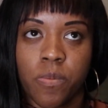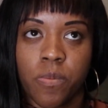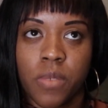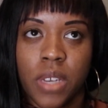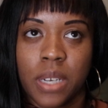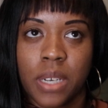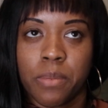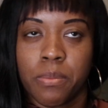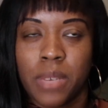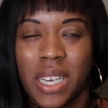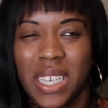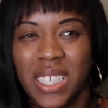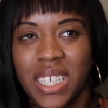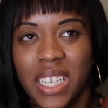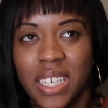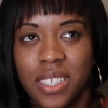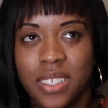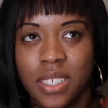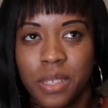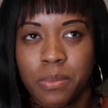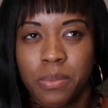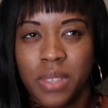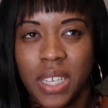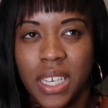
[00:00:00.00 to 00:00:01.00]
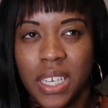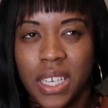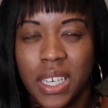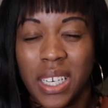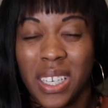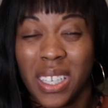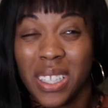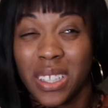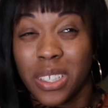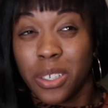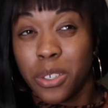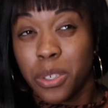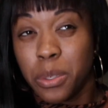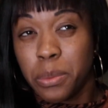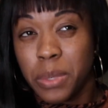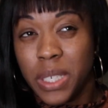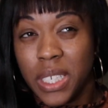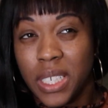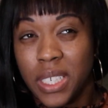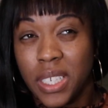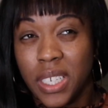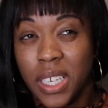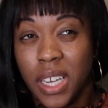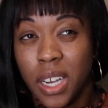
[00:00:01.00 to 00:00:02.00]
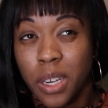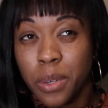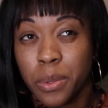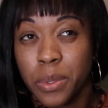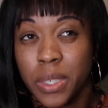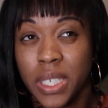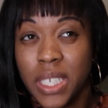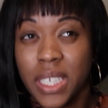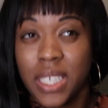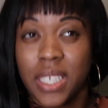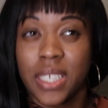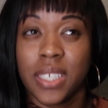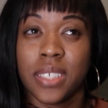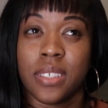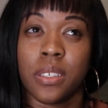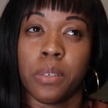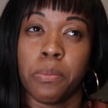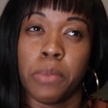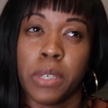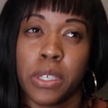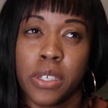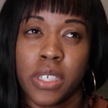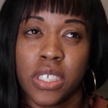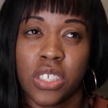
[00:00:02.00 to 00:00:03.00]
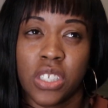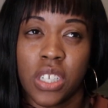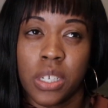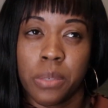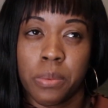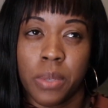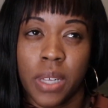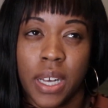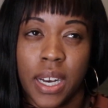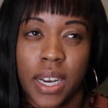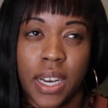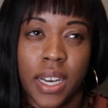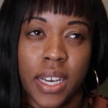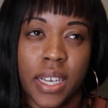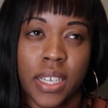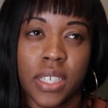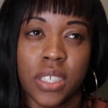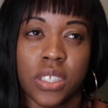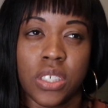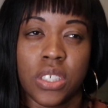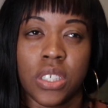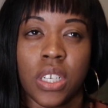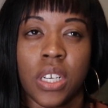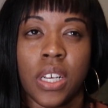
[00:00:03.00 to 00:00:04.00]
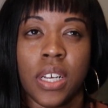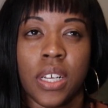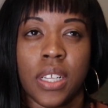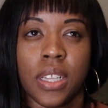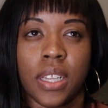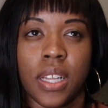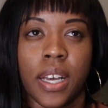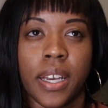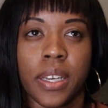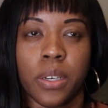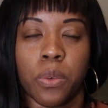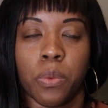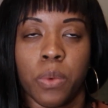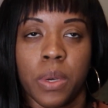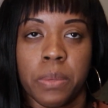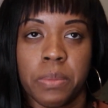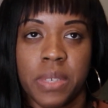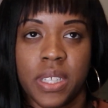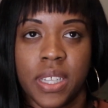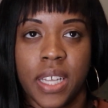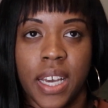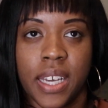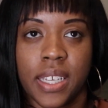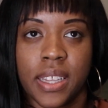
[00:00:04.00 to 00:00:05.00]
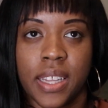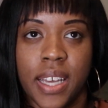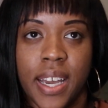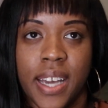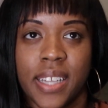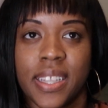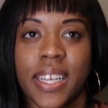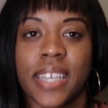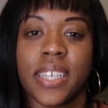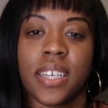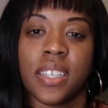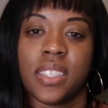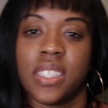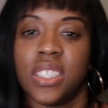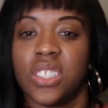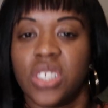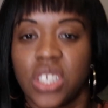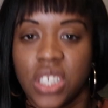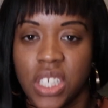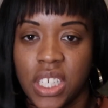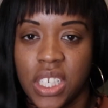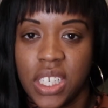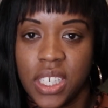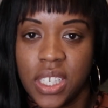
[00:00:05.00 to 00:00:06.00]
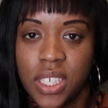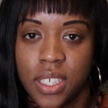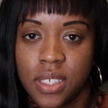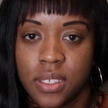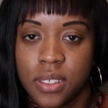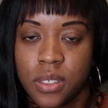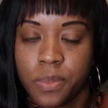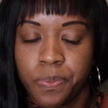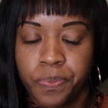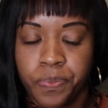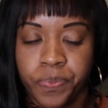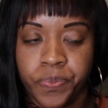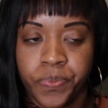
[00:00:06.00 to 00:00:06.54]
I guess I'm thinking a little bit Indie Ari, some Mary J. Blige, like women like that, like Alicia Keys.